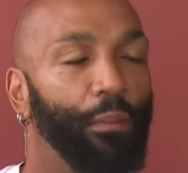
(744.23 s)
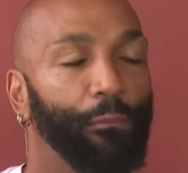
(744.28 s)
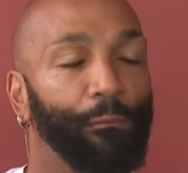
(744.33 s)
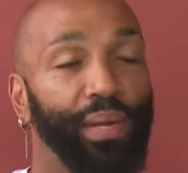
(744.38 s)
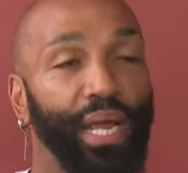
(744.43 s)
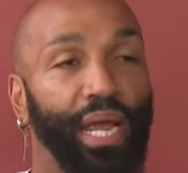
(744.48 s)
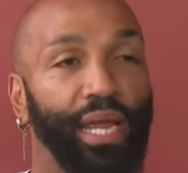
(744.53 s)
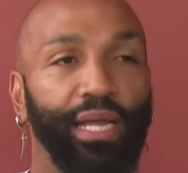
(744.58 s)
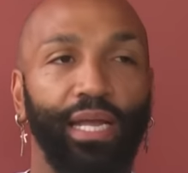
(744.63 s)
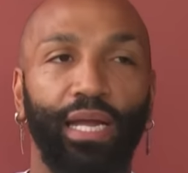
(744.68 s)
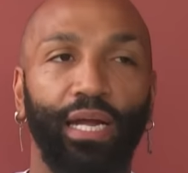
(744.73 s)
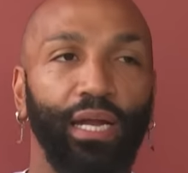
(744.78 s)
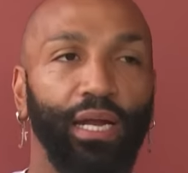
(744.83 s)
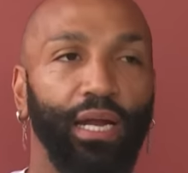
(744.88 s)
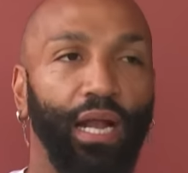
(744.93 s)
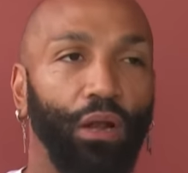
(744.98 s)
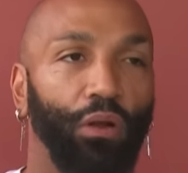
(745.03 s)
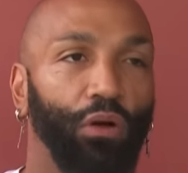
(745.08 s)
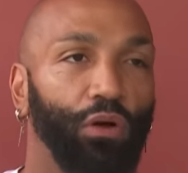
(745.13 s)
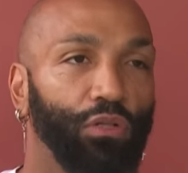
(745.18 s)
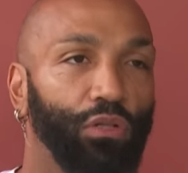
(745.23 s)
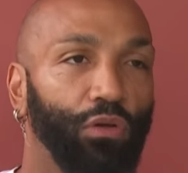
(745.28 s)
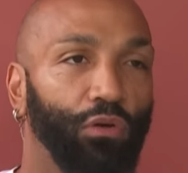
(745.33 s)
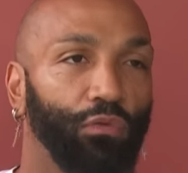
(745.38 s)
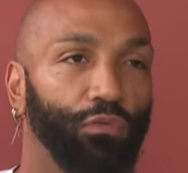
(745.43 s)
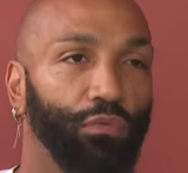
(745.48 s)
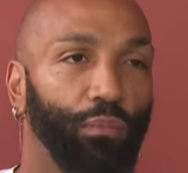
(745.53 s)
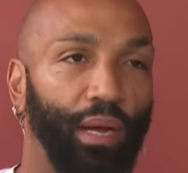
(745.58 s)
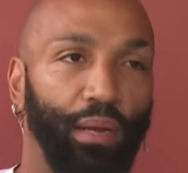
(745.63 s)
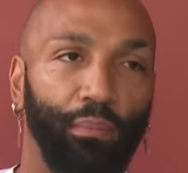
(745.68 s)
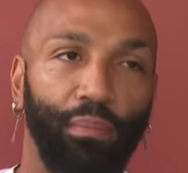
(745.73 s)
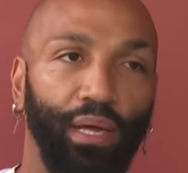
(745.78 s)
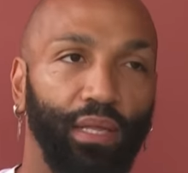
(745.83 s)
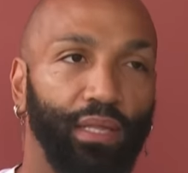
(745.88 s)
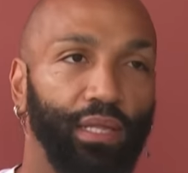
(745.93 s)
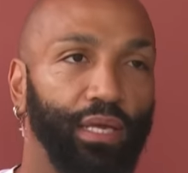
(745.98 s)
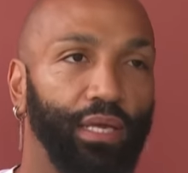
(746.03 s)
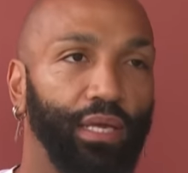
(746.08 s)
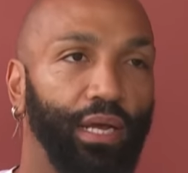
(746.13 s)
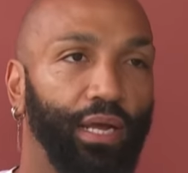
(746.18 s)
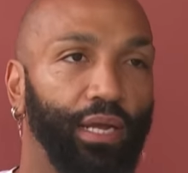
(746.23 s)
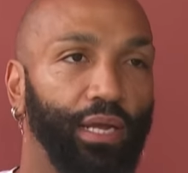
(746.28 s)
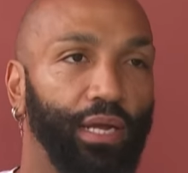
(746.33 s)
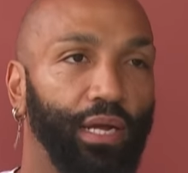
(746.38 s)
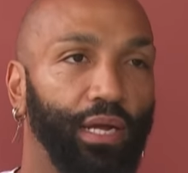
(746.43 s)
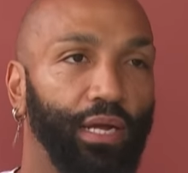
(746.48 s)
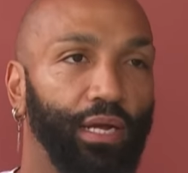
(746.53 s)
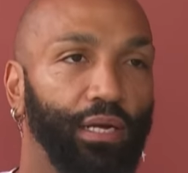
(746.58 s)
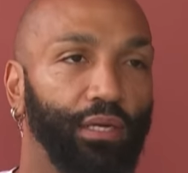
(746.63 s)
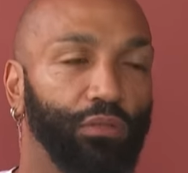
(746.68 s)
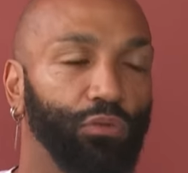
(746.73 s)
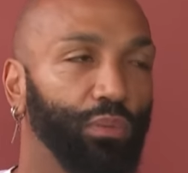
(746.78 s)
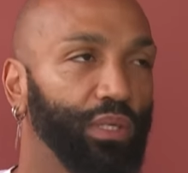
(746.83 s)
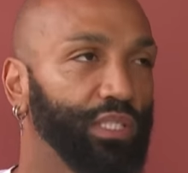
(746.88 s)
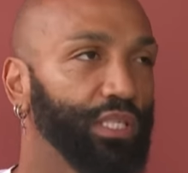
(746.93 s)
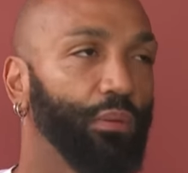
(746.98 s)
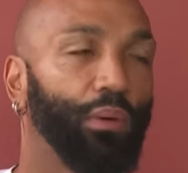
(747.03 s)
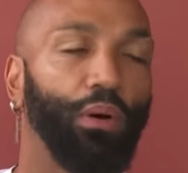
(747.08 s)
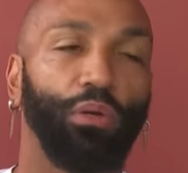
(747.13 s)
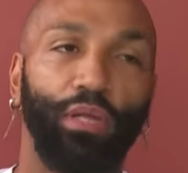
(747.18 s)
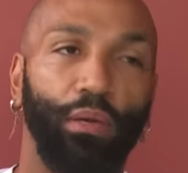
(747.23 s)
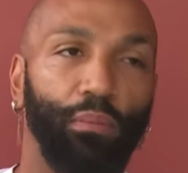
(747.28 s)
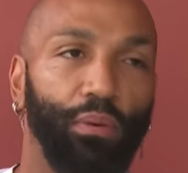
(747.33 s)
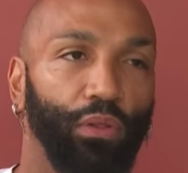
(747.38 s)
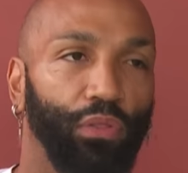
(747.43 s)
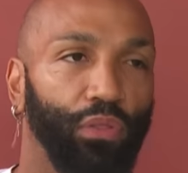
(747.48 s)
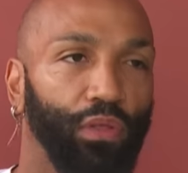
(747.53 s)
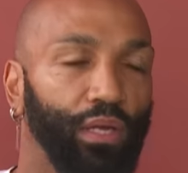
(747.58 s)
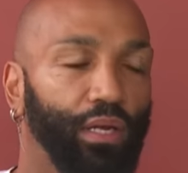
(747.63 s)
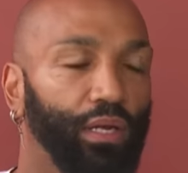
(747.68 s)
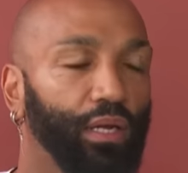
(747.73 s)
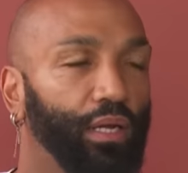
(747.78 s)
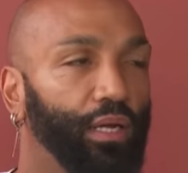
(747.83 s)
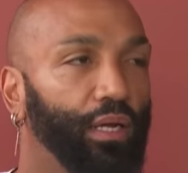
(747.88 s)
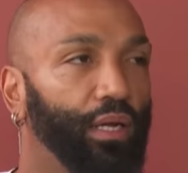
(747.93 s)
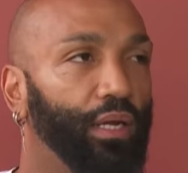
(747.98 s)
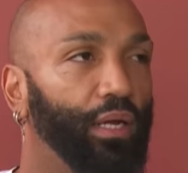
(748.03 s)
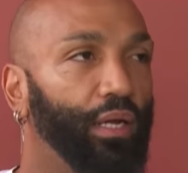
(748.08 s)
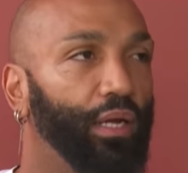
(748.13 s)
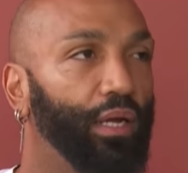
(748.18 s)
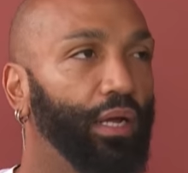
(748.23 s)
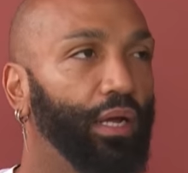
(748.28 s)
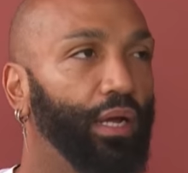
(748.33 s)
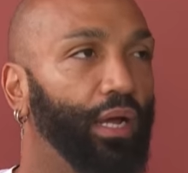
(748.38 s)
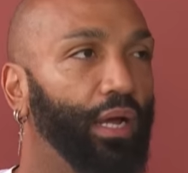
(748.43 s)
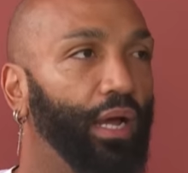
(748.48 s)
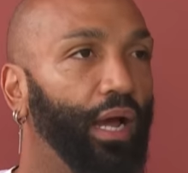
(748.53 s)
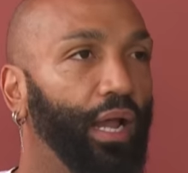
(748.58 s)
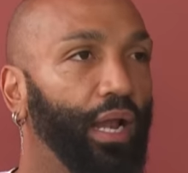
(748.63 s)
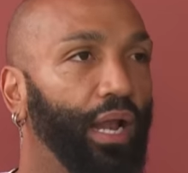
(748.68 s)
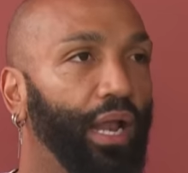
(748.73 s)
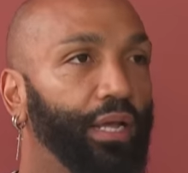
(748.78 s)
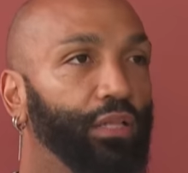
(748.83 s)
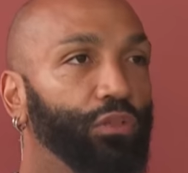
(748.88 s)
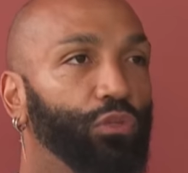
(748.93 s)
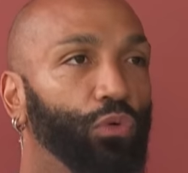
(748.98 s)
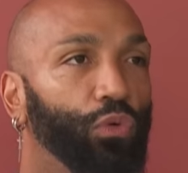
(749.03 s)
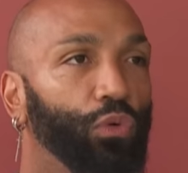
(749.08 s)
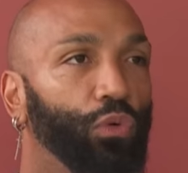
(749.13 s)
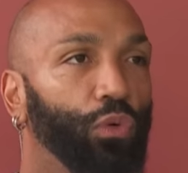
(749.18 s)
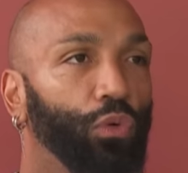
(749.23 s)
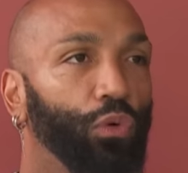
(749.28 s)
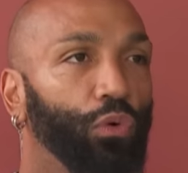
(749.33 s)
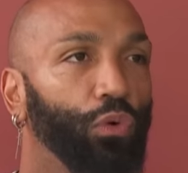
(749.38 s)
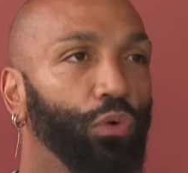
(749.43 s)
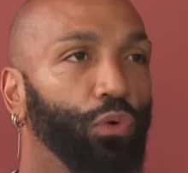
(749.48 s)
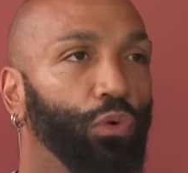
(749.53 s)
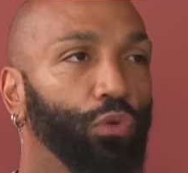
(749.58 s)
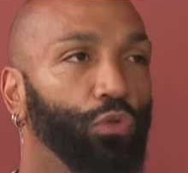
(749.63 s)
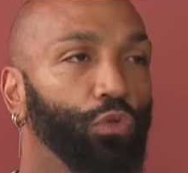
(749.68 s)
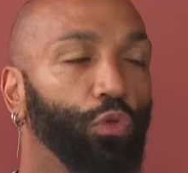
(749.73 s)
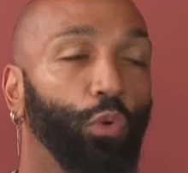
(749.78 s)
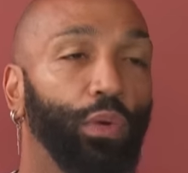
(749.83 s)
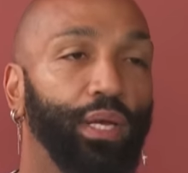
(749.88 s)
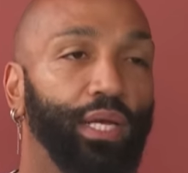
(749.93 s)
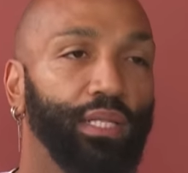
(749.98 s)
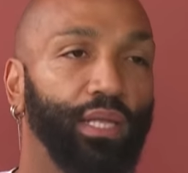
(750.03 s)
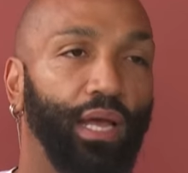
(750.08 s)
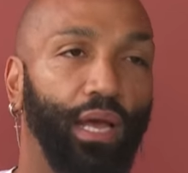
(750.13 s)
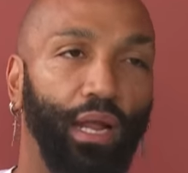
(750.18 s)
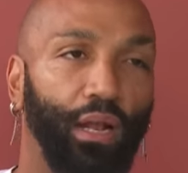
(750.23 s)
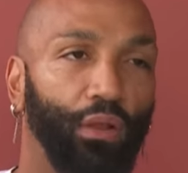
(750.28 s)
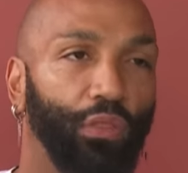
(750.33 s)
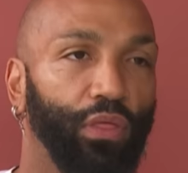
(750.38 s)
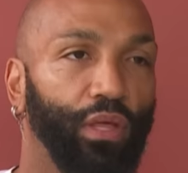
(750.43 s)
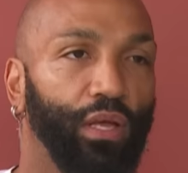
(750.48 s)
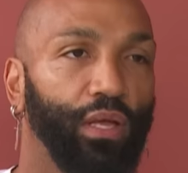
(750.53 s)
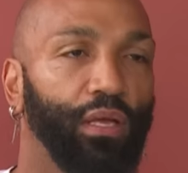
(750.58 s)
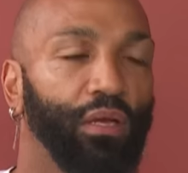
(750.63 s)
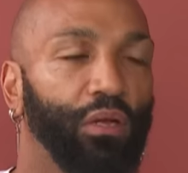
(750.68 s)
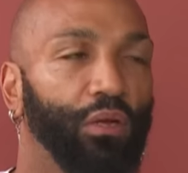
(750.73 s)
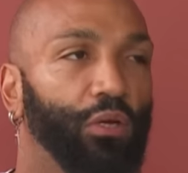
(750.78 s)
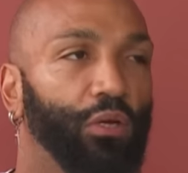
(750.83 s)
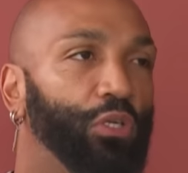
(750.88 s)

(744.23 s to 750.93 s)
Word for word: Me, I care a lot of my body, I care too much about everything, uh, I like to, to eat healthy.